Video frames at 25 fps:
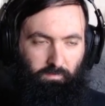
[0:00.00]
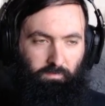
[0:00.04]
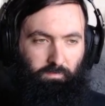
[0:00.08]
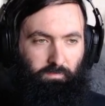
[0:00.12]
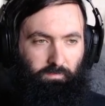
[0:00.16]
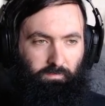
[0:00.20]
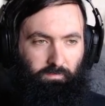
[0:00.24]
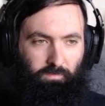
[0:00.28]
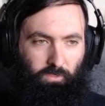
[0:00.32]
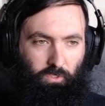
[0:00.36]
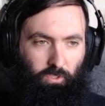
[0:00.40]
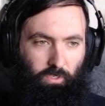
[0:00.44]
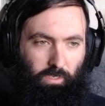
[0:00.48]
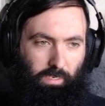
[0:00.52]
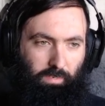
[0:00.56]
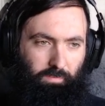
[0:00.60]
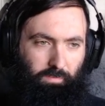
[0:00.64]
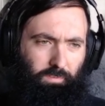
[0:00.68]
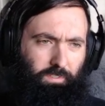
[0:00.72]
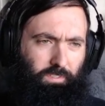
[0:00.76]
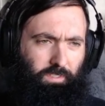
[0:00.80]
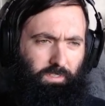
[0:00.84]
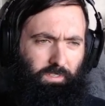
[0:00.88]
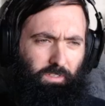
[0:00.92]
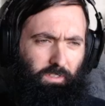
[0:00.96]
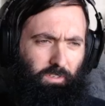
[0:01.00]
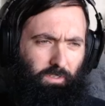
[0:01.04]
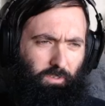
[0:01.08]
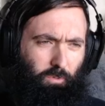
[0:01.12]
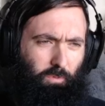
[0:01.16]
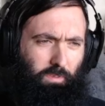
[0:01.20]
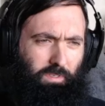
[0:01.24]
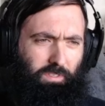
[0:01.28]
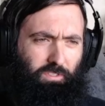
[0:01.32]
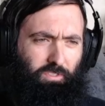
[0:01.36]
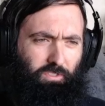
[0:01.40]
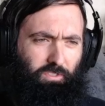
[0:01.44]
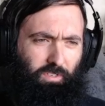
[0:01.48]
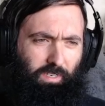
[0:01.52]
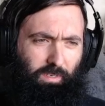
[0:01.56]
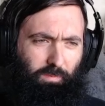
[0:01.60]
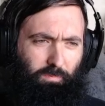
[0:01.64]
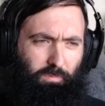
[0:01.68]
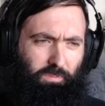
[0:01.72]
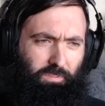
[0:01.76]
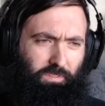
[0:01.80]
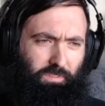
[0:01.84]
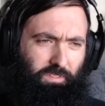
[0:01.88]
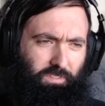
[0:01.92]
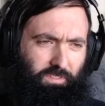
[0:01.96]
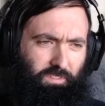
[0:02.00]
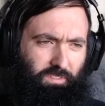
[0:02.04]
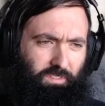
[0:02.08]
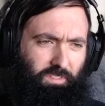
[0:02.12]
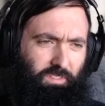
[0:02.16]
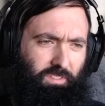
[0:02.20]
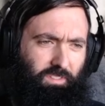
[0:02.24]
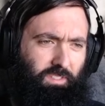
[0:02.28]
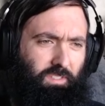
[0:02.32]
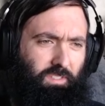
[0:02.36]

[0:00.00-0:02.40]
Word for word: Hmm, Trav doesn't always drop one, does it?